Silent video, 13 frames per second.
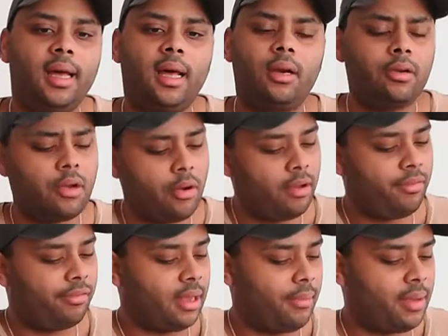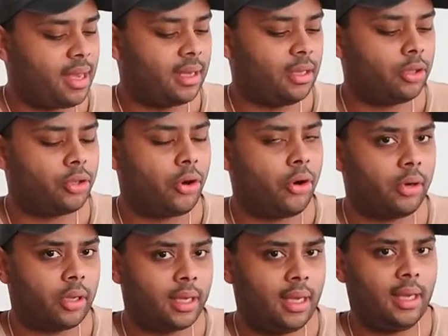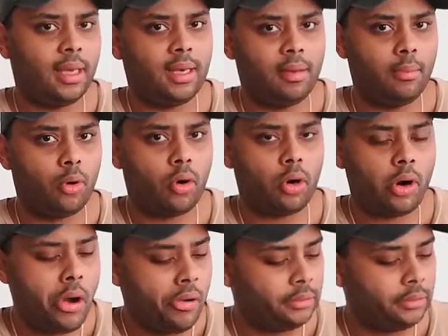I don't know if they make in Turkey anymore.